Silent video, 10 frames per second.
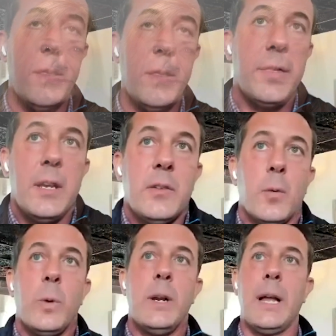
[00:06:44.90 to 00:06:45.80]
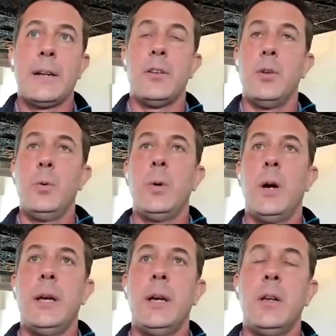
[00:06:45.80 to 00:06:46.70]
One of the things that we like to
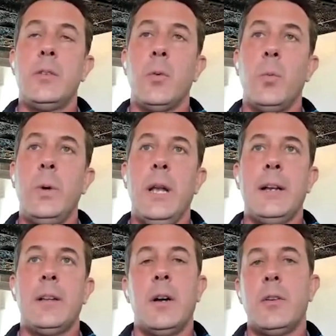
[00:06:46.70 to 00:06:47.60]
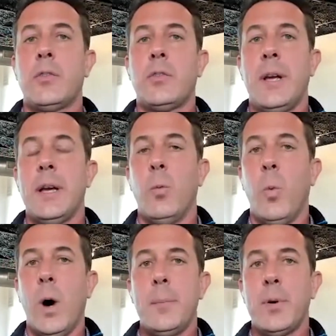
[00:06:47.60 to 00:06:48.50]
do is we like to understand
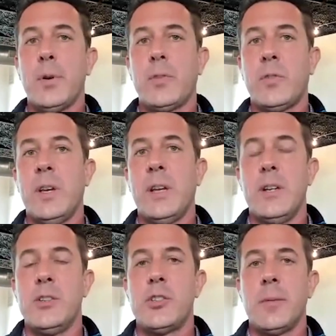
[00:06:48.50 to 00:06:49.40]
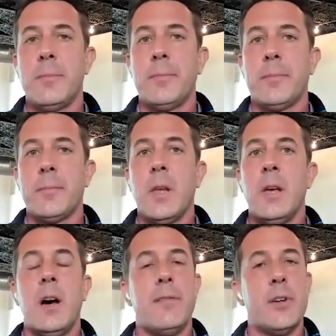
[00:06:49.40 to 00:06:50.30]
what percentage
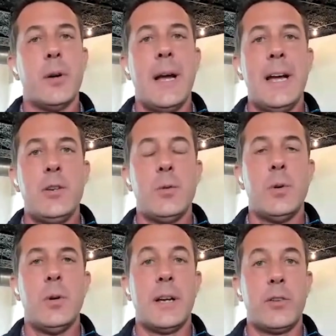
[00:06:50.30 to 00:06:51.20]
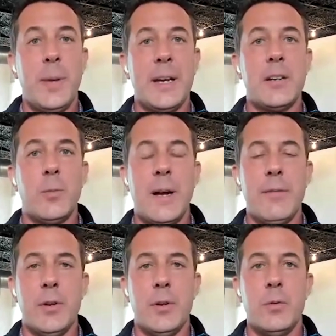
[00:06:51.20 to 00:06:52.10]
of your annual expected
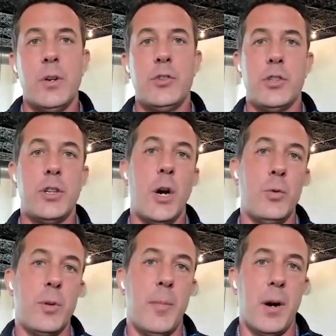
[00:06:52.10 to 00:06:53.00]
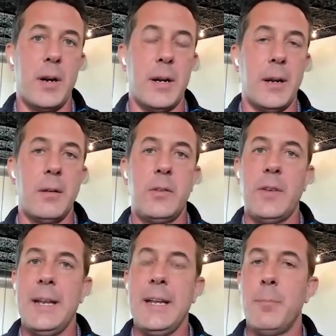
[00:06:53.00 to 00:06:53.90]
revenue should go to marketing.
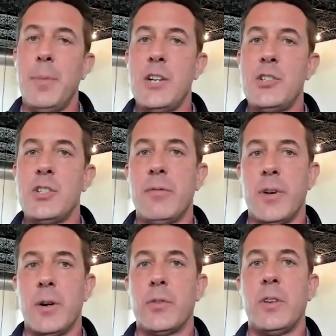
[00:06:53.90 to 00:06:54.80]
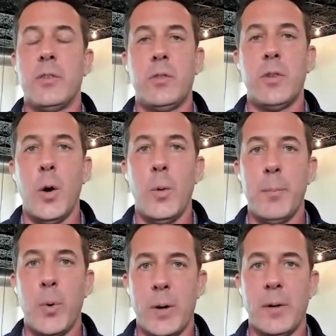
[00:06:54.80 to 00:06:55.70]
Setting a budget first is so
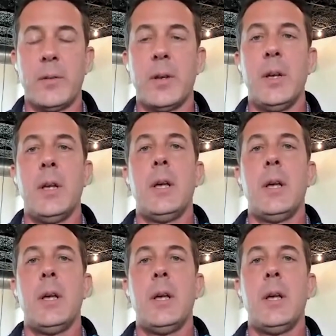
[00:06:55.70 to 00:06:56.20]
important.